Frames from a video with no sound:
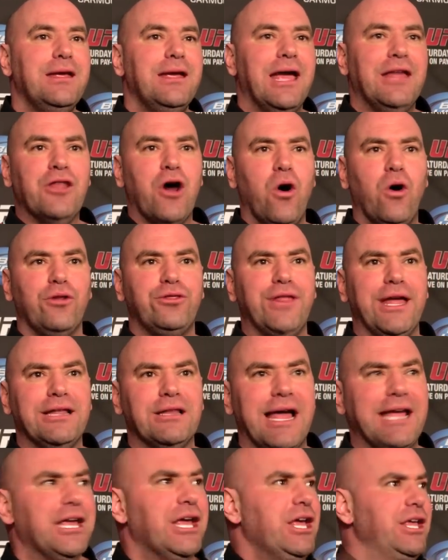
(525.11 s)
And the whole thing
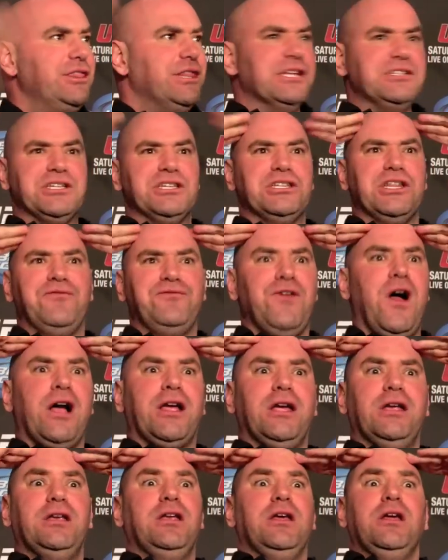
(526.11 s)
like, this is the
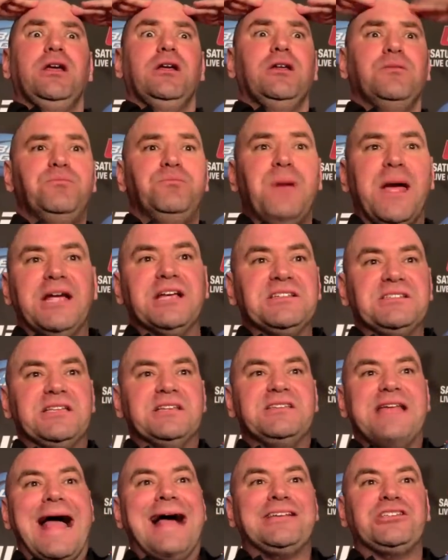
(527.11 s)
fucking biggest
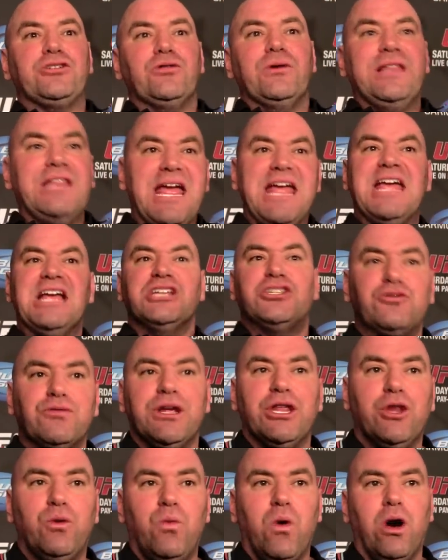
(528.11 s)
disaster in the
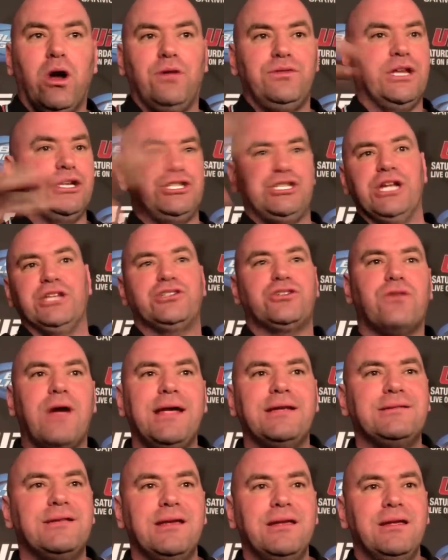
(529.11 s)
history of the world. This shit's
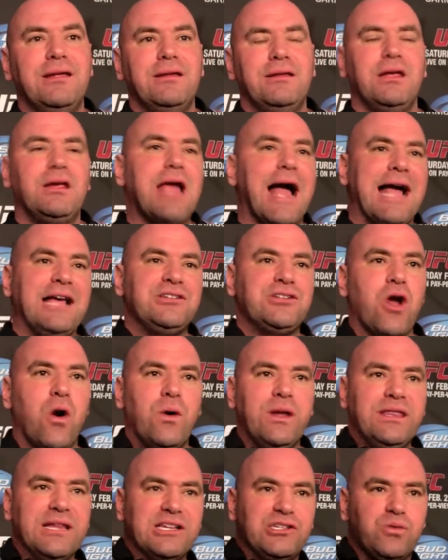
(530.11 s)
crazy. The guy's
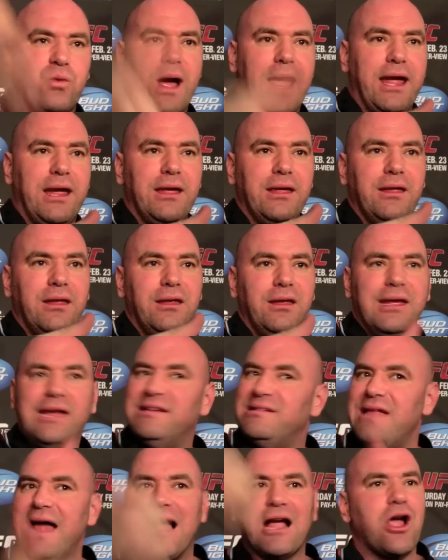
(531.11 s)
going this way.
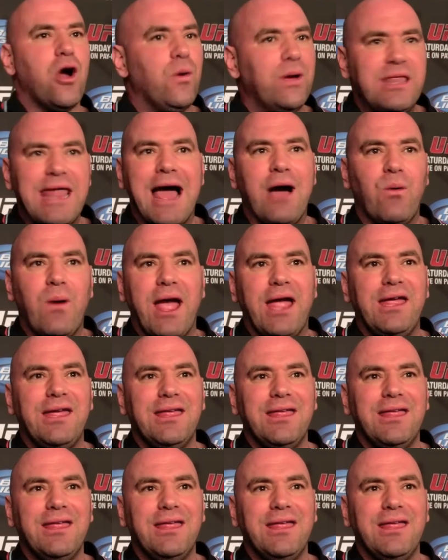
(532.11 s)
He's not going that way.